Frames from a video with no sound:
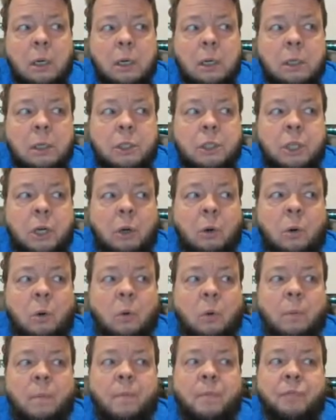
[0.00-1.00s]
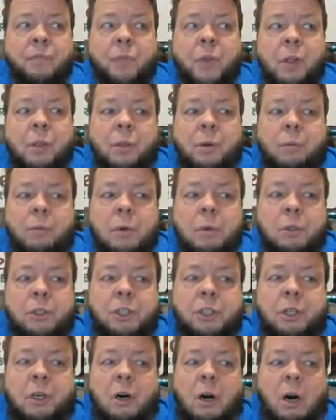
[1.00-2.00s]
So the roots
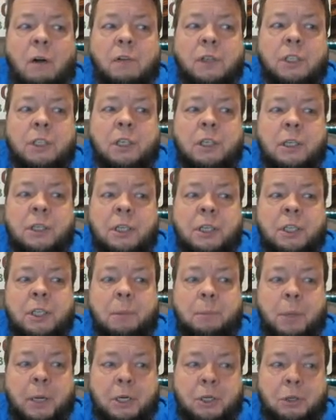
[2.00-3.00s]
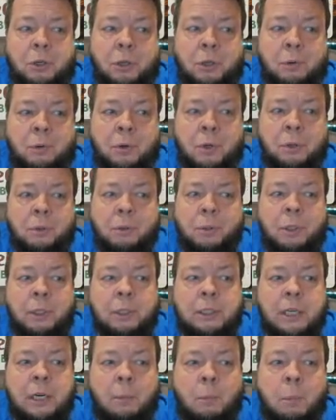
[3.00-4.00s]
are harvested, and this is a picture of the root. You can
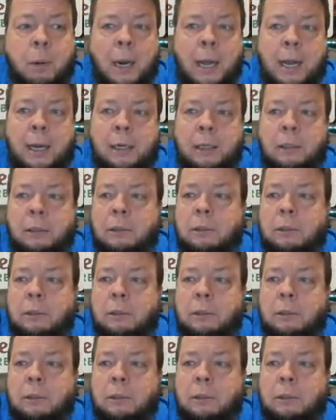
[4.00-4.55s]
see how black and